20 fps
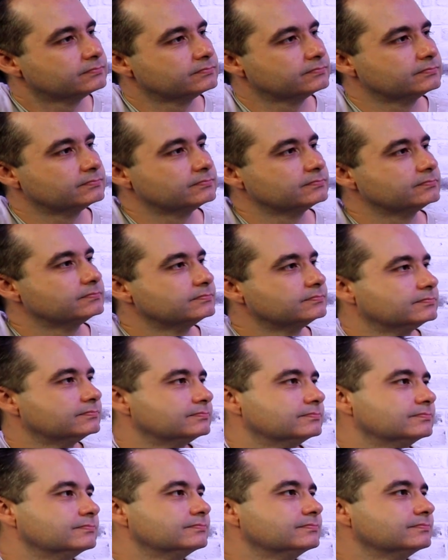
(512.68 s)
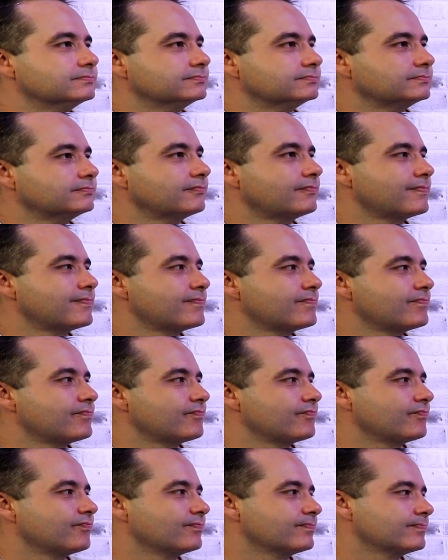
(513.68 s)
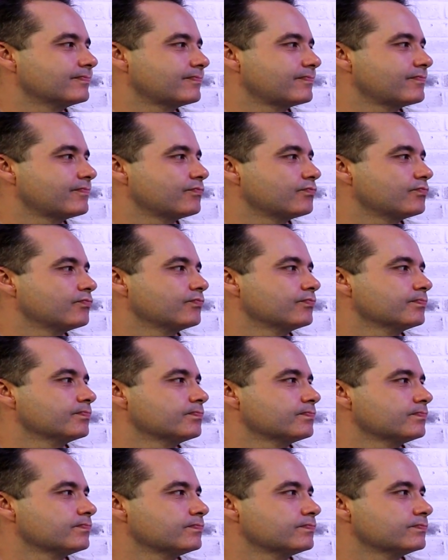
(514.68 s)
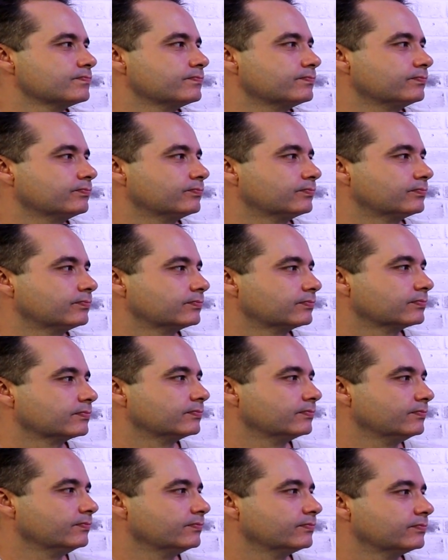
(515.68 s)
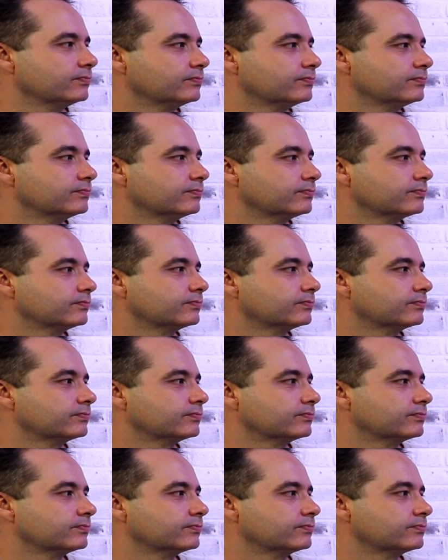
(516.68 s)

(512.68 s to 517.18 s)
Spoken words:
(not speaking)